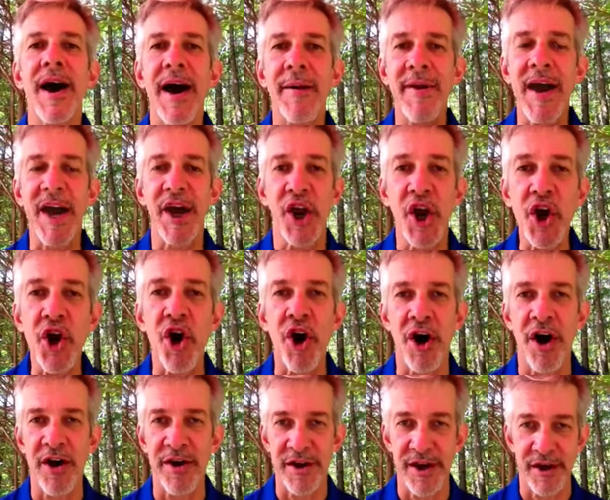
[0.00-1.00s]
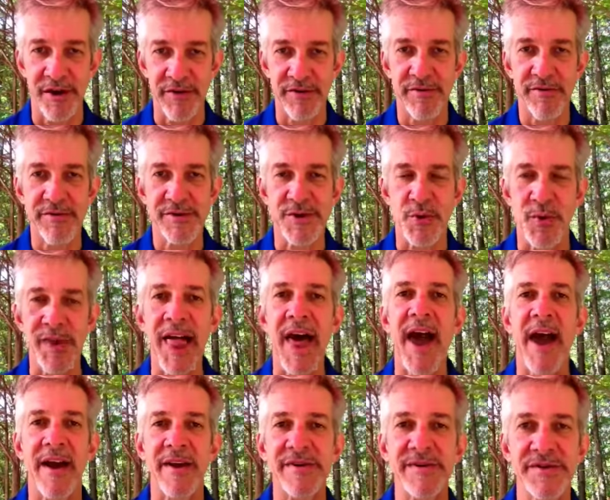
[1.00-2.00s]
I'm not going to call you, so
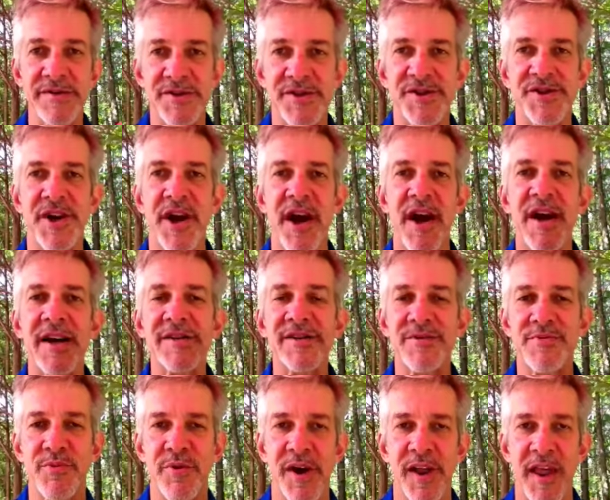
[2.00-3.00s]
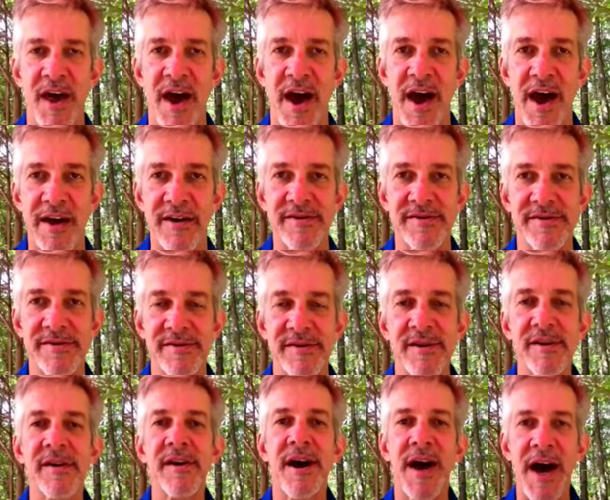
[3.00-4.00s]
relax. Just relax.
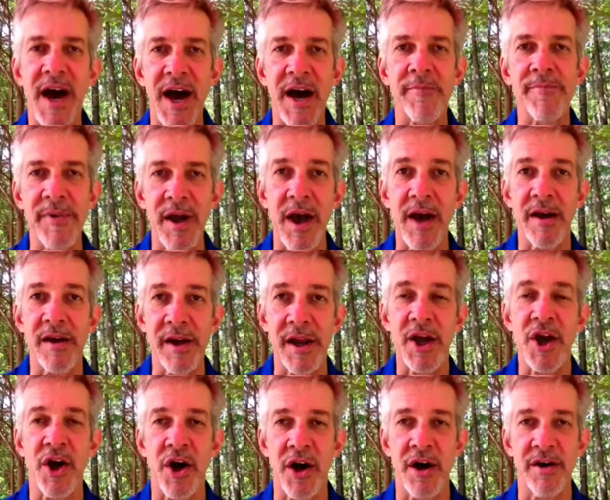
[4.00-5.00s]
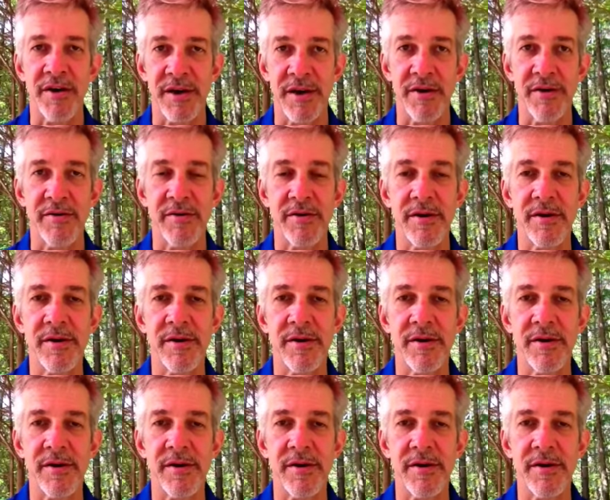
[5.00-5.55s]
I'm not going to call you.